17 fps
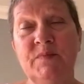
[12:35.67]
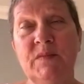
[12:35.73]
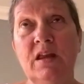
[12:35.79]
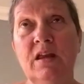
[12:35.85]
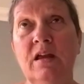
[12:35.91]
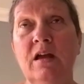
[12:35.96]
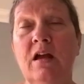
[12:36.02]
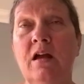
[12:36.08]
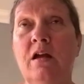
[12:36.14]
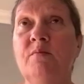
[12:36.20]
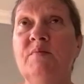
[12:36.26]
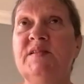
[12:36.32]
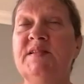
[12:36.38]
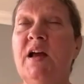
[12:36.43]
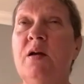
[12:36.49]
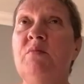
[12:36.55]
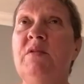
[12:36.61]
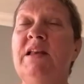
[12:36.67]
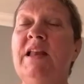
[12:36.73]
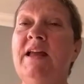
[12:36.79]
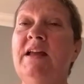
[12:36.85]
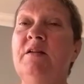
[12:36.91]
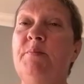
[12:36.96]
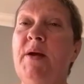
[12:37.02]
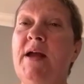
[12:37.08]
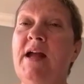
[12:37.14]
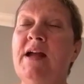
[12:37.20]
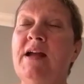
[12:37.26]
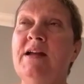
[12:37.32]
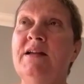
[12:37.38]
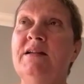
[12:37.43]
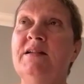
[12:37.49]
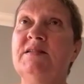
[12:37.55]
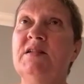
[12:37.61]
Mm-hmm. Um, some leg
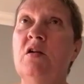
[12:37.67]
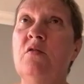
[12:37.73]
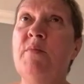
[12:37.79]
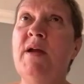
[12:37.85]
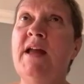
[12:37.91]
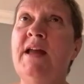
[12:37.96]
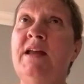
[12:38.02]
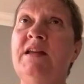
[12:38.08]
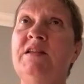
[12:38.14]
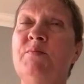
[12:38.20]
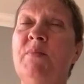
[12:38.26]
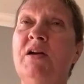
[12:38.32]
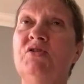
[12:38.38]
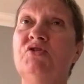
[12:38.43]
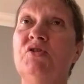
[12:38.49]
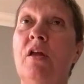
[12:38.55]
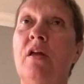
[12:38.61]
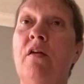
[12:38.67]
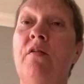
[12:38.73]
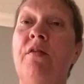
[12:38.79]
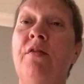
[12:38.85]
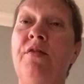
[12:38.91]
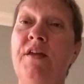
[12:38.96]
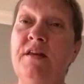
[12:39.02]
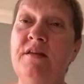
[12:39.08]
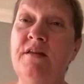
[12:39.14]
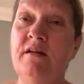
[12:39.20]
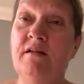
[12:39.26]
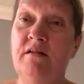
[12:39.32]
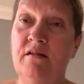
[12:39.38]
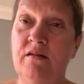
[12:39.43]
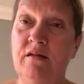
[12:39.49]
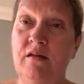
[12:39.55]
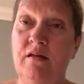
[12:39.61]
bags are made much
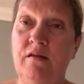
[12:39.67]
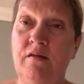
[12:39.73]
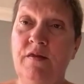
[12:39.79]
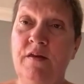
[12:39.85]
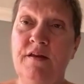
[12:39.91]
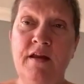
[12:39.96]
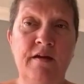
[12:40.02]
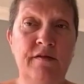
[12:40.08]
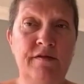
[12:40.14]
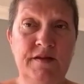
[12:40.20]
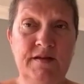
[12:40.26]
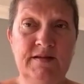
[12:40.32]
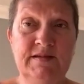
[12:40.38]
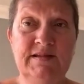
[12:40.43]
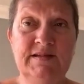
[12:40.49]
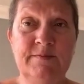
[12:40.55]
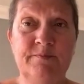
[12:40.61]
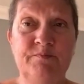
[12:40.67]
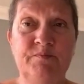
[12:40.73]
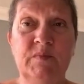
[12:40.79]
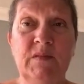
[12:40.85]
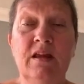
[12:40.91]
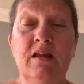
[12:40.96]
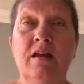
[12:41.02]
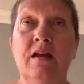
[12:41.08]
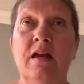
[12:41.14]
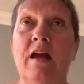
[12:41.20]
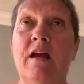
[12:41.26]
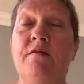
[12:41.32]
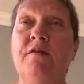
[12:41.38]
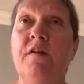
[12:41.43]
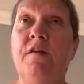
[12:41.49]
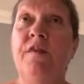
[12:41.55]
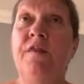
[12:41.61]
thinner than others. Mm-hmm,
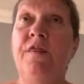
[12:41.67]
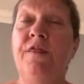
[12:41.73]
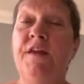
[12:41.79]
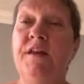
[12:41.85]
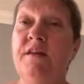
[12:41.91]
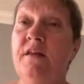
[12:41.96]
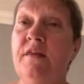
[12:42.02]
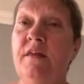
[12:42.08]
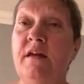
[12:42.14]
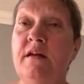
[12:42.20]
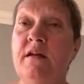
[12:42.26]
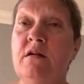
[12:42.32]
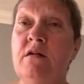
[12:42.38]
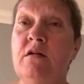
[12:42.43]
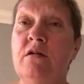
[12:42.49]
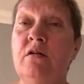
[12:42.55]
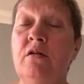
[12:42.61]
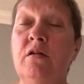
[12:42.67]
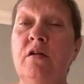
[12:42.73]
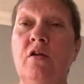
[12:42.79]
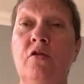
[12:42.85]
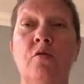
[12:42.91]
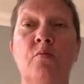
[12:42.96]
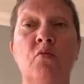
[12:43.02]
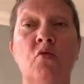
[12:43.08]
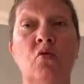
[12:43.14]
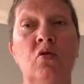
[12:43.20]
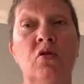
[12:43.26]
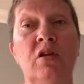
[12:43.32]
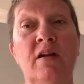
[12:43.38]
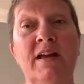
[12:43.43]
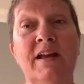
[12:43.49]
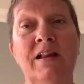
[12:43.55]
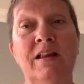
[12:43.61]
and mm-hmm. the thinner they are, the more
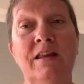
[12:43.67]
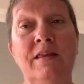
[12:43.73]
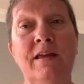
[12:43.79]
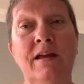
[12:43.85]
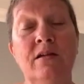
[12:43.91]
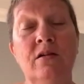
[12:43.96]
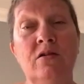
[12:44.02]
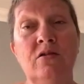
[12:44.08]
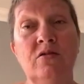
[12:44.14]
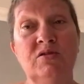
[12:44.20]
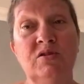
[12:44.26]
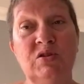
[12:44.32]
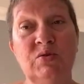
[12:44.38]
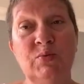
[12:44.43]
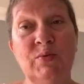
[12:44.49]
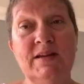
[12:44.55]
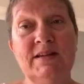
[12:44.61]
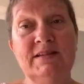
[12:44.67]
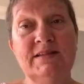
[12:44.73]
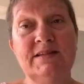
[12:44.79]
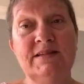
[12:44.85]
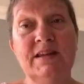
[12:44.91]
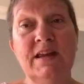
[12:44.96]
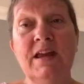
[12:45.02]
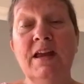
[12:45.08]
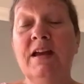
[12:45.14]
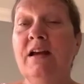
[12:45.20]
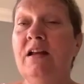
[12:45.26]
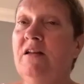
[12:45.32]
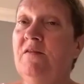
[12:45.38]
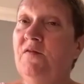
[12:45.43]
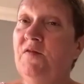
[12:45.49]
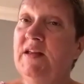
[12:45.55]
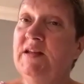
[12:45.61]
likely they are to twist. And
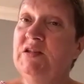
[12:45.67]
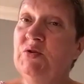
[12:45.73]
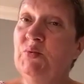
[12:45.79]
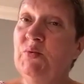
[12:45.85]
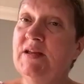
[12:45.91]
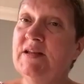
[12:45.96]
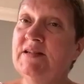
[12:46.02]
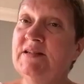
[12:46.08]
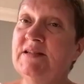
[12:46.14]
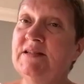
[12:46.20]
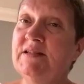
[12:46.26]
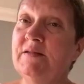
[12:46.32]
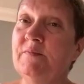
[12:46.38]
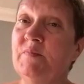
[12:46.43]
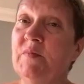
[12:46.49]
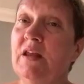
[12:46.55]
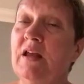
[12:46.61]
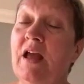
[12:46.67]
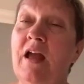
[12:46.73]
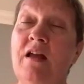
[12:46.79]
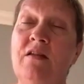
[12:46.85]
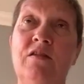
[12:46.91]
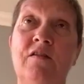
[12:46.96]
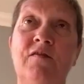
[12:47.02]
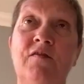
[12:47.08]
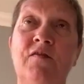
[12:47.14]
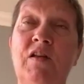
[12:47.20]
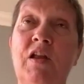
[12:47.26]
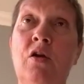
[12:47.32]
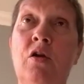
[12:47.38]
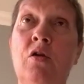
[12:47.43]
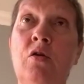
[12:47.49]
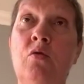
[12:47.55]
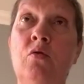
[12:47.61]
mm-hmm. if they twist and the
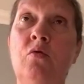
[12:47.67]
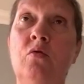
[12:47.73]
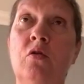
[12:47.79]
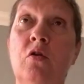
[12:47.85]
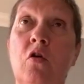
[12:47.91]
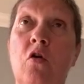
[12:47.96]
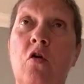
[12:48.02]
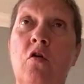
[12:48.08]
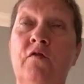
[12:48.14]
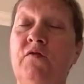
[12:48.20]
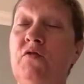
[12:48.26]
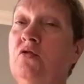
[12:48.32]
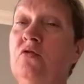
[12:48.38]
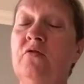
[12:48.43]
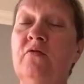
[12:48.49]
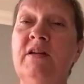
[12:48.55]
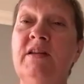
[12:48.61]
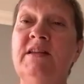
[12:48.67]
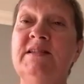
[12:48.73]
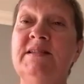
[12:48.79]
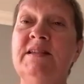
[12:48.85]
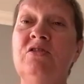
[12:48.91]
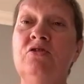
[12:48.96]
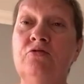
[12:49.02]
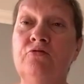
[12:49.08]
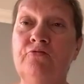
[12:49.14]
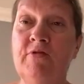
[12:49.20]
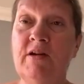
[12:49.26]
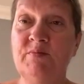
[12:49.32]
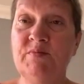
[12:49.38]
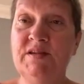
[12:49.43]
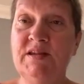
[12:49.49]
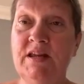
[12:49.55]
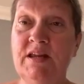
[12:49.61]
flow of urine is
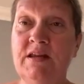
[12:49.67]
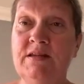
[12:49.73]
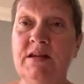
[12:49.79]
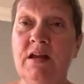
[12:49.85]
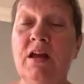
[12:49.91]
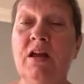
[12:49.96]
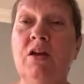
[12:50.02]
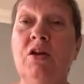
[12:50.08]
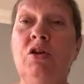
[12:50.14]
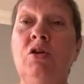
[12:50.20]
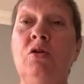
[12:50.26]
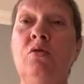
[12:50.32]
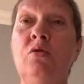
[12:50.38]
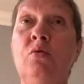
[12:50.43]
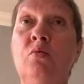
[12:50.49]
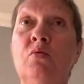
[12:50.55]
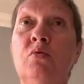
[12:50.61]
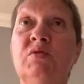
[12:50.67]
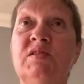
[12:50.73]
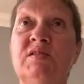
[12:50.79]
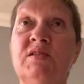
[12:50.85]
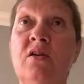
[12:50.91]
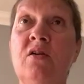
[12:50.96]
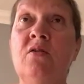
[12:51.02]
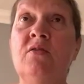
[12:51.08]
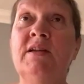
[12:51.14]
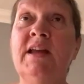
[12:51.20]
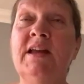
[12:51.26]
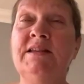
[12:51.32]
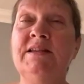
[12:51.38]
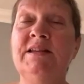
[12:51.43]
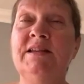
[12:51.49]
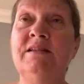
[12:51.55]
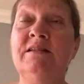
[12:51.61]
interrupted, you will start
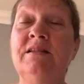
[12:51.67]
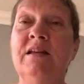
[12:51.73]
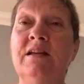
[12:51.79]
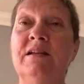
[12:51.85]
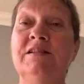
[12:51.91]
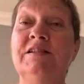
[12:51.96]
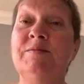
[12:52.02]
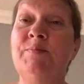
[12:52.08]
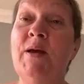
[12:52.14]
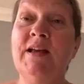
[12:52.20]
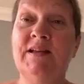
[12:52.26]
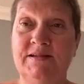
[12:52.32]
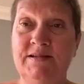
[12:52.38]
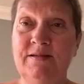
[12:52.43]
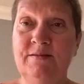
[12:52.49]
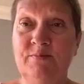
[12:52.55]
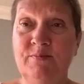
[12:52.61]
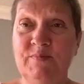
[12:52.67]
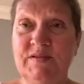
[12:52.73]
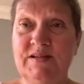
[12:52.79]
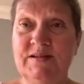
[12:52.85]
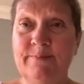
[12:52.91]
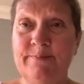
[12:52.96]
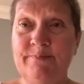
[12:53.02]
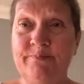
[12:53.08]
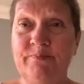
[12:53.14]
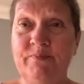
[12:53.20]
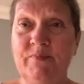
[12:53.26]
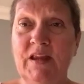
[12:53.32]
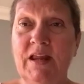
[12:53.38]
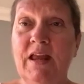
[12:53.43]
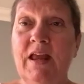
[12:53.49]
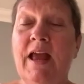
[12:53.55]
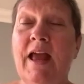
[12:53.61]
getting spasms.
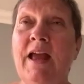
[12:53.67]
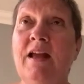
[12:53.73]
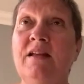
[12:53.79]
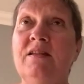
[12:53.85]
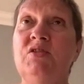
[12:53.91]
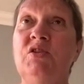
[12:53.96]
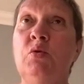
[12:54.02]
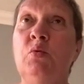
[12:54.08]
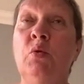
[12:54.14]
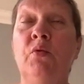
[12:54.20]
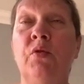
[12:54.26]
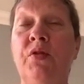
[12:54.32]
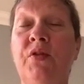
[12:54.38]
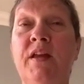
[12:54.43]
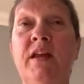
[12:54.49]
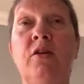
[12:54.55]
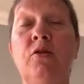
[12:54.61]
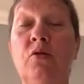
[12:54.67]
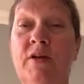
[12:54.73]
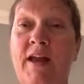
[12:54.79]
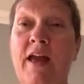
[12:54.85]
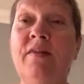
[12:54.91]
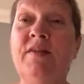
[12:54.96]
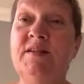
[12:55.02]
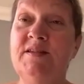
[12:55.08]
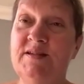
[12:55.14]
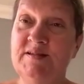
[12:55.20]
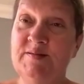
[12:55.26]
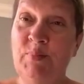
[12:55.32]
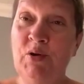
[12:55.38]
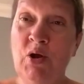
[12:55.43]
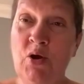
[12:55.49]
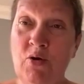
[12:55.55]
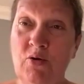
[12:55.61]
And you will think your catheter's
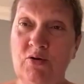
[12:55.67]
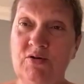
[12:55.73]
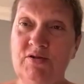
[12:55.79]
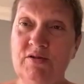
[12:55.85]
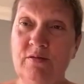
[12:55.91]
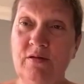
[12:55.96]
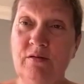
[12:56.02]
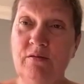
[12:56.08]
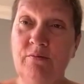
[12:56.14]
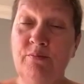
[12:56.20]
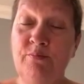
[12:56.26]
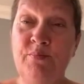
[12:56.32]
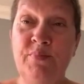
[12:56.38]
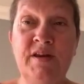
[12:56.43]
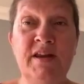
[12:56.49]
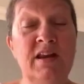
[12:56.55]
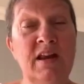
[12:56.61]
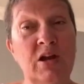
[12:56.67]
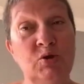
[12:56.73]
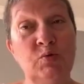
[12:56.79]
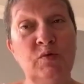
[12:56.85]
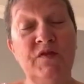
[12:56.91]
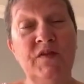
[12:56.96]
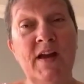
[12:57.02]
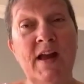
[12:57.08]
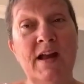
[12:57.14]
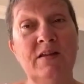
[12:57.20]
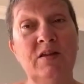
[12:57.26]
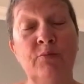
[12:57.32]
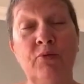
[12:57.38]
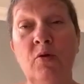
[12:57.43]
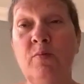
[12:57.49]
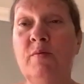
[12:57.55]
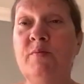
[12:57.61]
blocked, but in actual fact, the
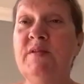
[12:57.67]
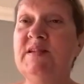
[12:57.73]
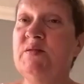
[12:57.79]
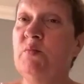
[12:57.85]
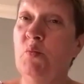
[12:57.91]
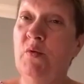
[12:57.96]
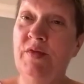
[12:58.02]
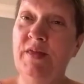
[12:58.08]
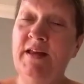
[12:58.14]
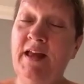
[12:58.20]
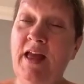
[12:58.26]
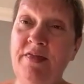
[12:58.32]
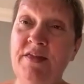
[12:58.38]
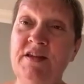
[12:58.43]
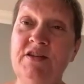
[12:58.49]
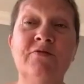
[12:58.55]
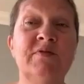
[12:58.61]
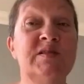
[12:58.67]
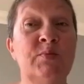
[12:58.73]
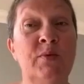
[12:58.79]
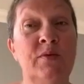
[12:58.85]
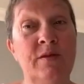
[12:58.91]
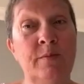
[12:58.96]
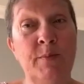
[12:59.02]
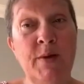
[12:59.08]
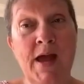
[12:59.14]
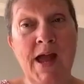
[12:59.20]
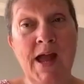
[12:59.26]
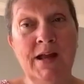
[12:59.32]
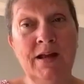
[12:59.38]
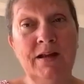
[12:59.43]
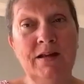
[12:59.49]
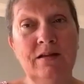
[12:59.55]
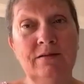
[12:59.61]
problem isn't with the catheter, it's with the
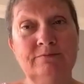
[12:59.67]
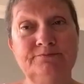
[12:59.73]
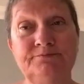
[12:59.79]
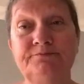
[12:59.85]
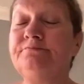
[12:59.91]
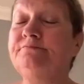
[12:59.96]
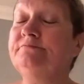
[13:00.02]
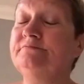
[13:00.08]
bag. Mm-hmm.